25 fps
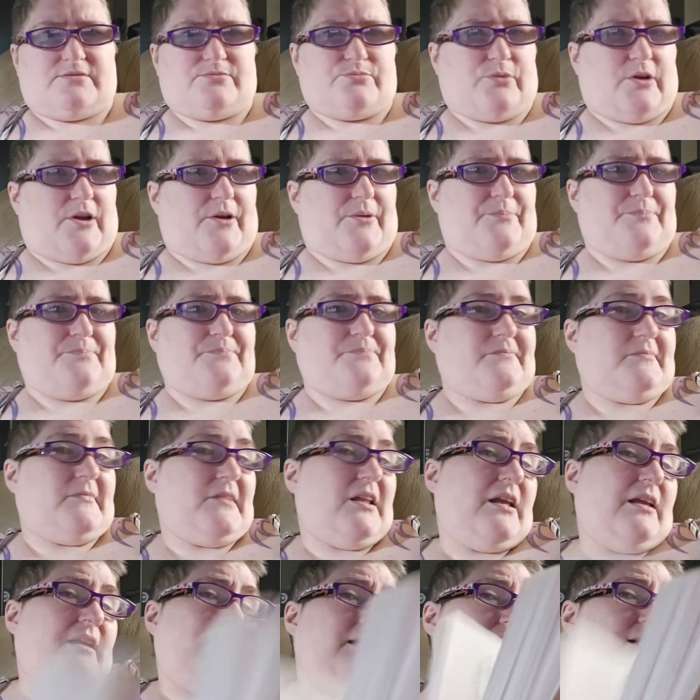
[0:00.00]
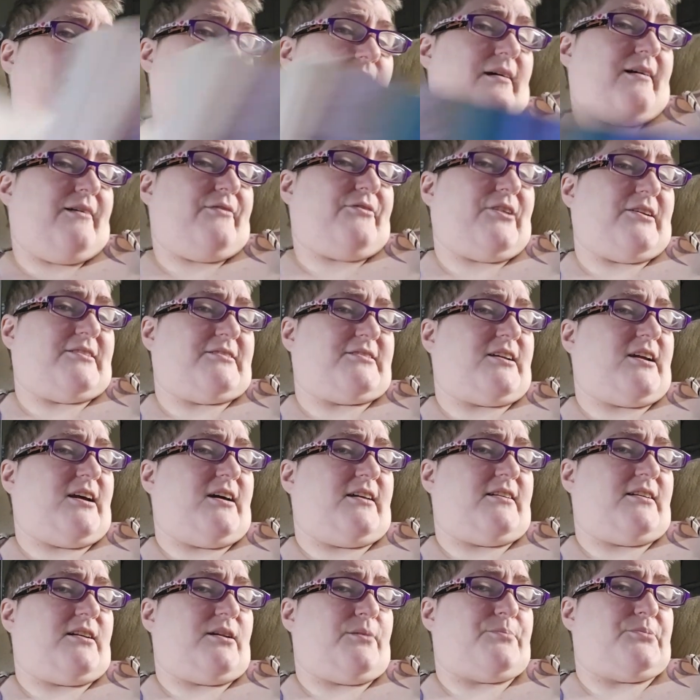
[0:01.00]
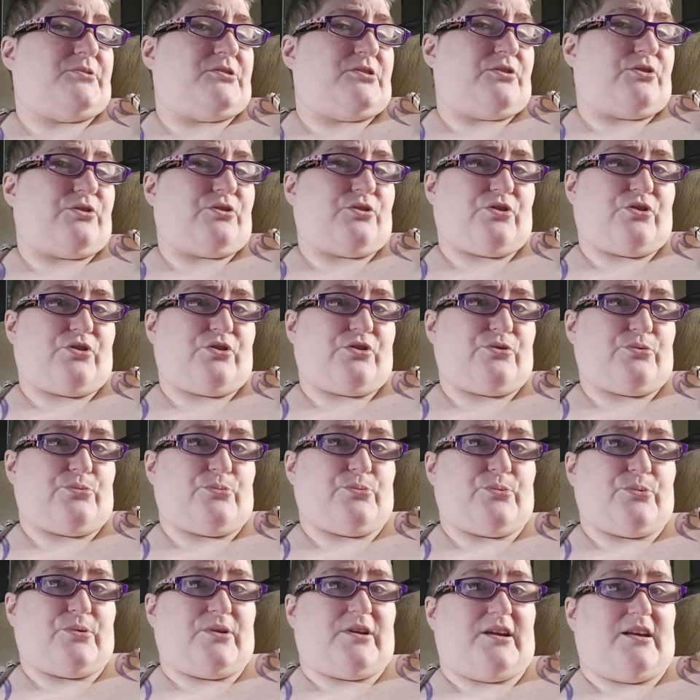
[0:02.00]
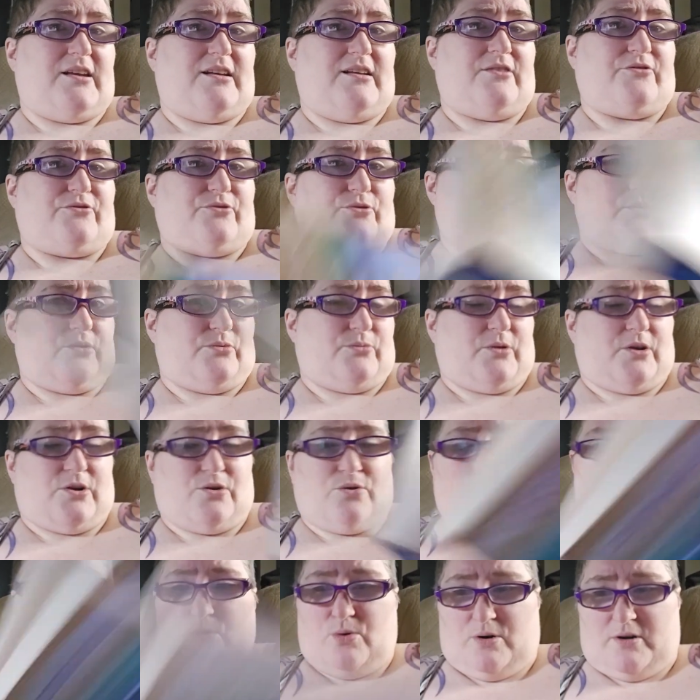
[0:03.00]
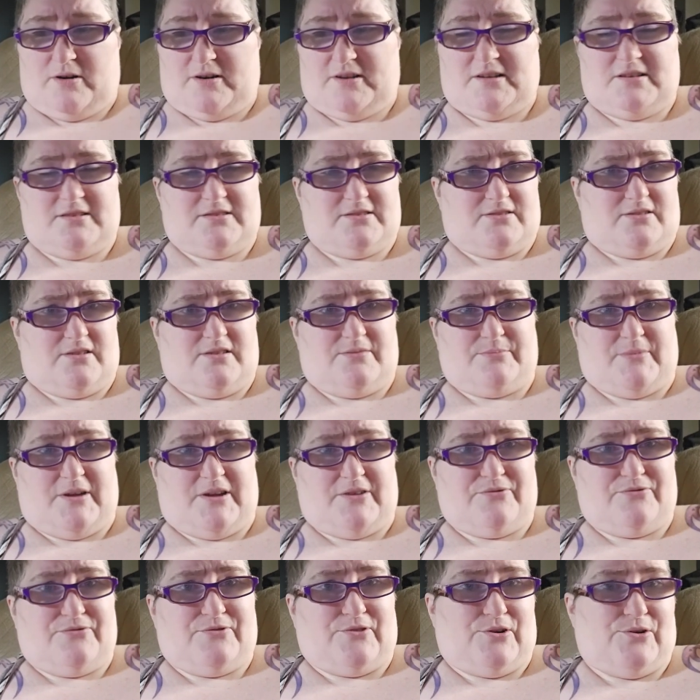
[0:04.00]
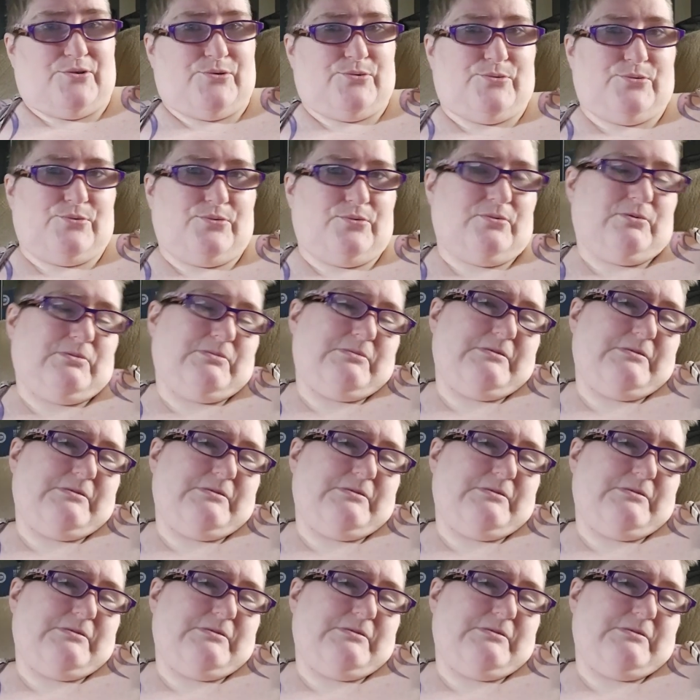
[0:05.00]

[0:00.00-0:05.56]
I've had to cut it up into 3 different recordings on my phone.